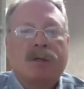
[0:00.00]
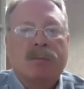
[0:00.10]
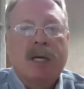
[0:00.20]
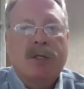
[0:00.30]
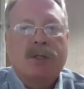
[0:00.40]

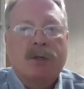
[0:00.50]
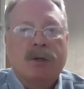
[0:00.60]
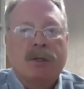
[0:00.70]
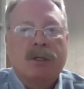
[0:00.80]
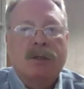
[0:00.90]
to make
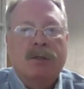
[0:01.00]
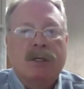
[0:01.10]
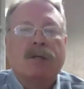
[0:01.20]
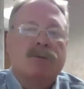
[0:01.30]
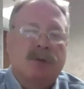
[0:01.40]
sure that you
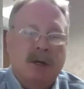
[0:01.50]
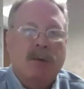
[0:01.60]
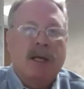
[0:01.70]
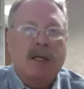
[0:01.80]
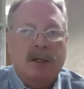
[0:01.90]
get
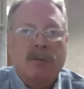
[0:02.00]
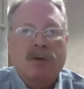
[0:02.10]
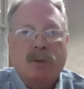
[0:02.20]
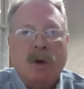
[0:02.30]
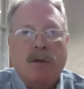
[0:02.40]
theoretically the
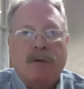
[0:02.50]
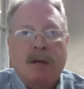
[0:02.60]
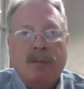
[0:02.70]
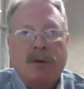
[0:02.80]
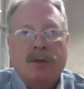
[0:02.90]
most
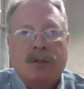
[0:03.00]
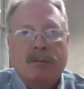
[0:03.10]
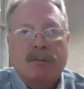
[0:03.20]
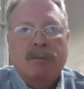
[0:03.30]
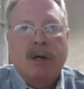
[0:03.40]
qualified person,